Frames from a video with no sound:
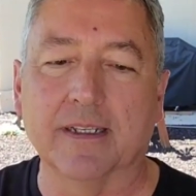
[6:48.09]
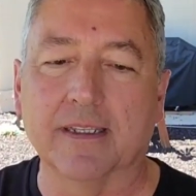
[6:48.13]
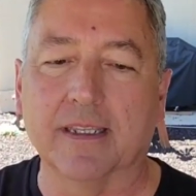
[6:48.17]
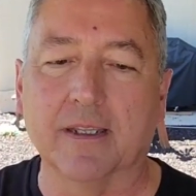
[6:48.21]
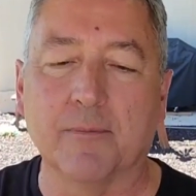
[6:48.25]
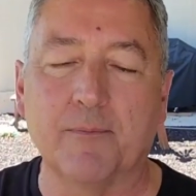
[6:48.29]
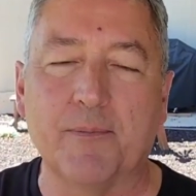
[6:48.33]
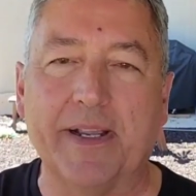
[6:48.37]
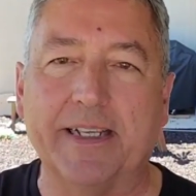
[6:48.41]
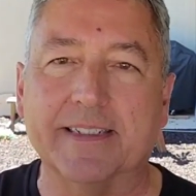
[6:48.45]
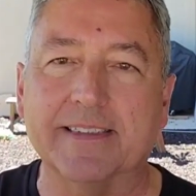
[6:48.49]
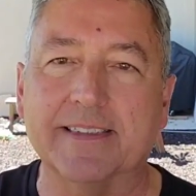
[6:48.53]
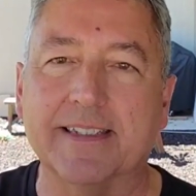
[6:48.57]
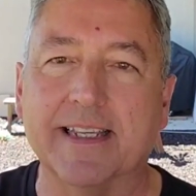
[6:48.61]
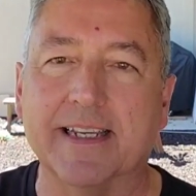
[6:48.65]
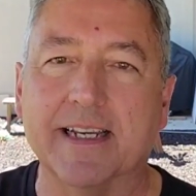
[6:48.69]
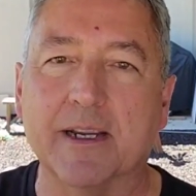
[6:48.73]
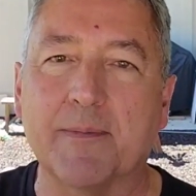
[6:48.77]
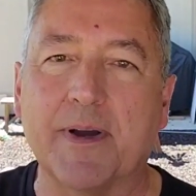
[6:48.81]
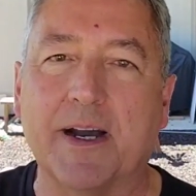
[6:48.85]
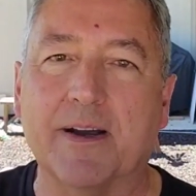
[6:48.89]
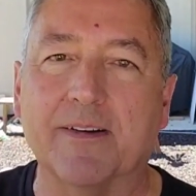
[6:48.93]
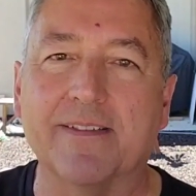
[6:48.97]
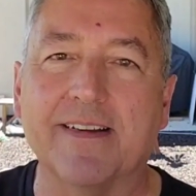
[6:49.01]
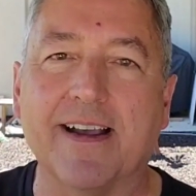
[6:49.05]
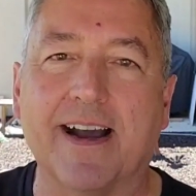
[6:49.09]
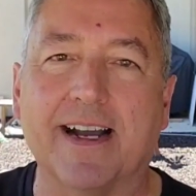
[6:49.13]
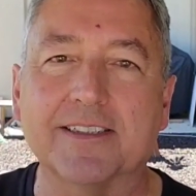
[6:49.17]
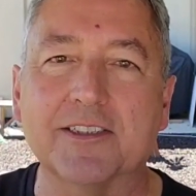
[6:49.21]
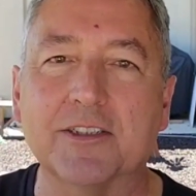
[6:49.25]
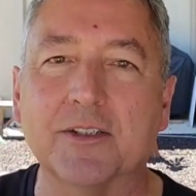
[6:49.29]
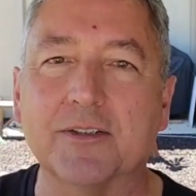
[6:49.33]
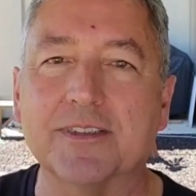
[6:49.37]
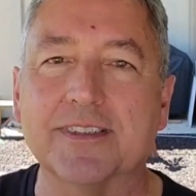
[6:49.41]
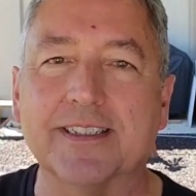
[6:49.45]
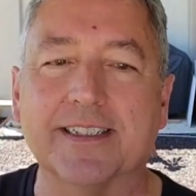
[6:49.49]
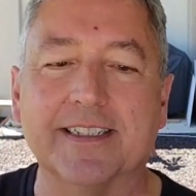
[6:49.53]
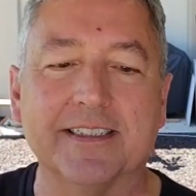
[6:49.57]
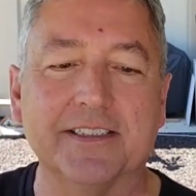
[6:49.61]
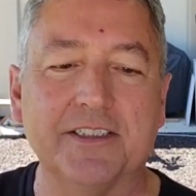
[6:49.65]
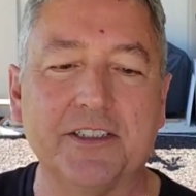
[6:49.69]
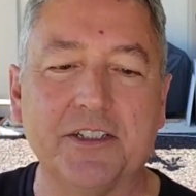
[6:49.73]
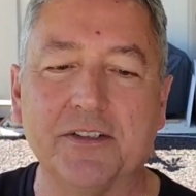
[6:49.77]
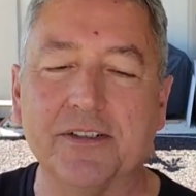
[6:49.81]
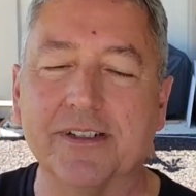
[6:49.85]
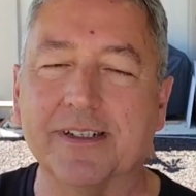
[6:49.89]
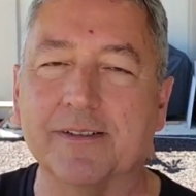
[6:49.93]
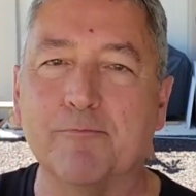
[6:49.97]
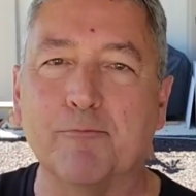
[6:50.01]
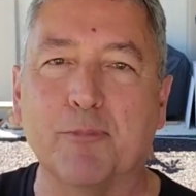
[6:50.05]
the best thing about nachos is
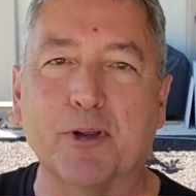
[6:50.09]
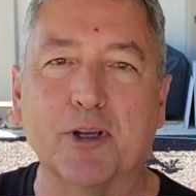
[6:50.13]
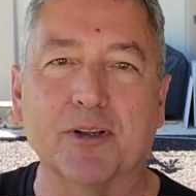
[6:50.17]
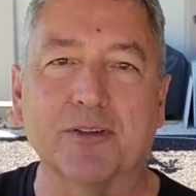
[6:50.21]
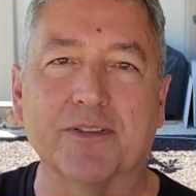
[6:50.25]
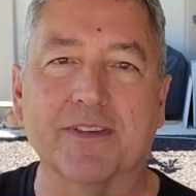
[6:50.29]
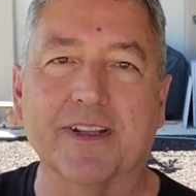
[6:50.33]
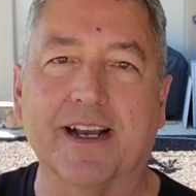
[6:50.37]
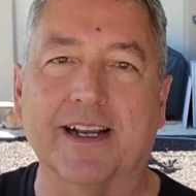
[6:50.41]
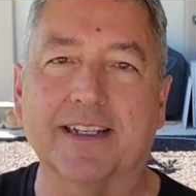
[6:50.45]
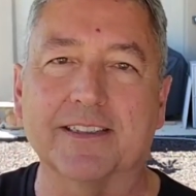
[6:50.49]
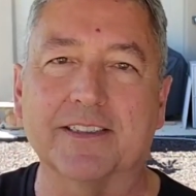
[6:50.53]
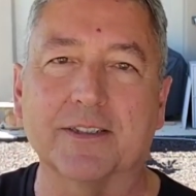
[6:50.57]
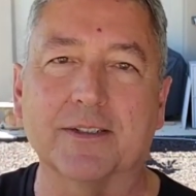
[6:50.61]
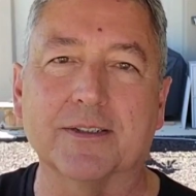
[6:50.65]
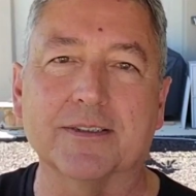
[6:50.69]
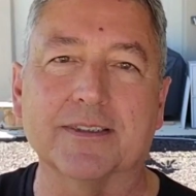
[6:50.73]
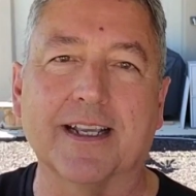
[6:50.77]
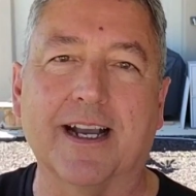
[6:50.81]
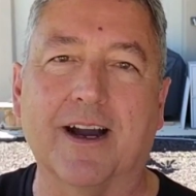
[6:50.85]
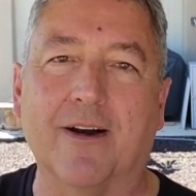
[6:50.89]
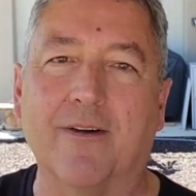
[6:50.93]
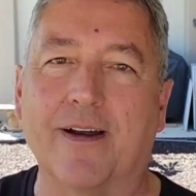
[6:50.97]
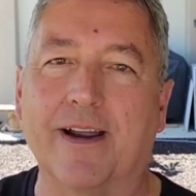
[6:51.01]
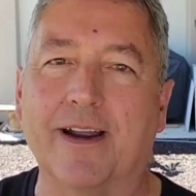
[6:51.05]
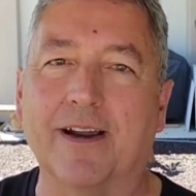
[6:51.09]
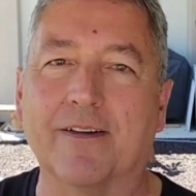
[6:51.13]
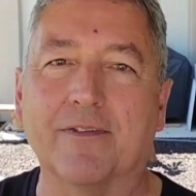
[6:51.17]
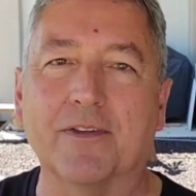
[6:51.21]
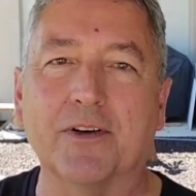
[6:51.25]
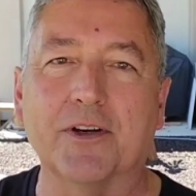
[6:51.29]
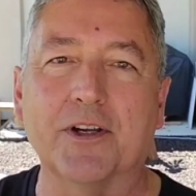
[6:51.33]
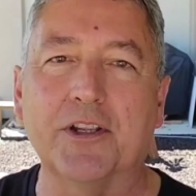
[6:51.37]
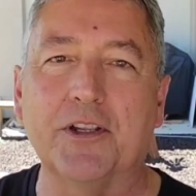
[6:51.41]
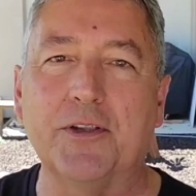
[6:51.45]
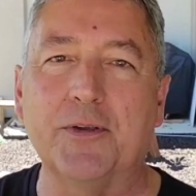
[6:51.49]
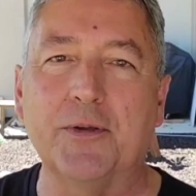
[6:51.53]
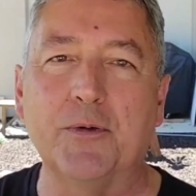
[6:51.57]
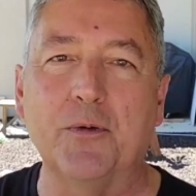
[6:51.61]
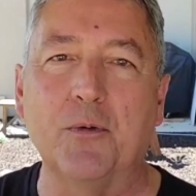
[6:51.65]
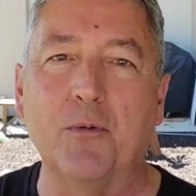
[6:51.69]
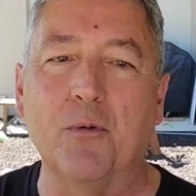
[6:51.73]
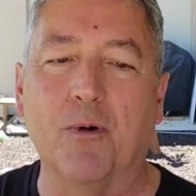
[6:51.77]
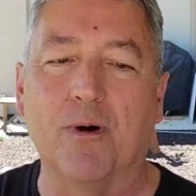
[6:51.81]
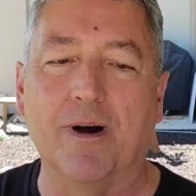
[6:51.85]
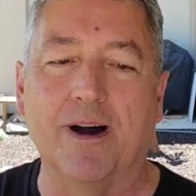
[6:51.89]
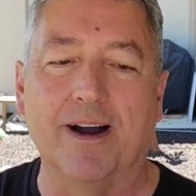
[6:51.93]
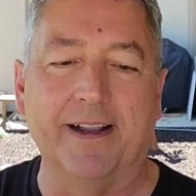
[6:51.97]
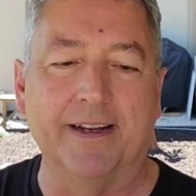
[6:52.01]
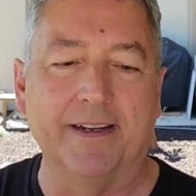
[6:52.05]
you can build nachos however you
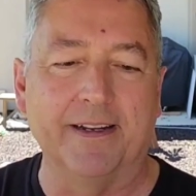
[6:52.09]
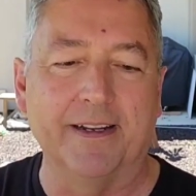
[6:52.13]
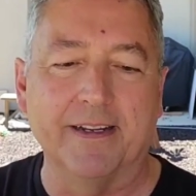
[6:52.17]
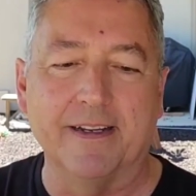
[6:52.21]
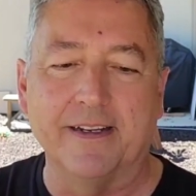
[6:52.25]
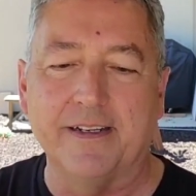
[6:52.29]
want.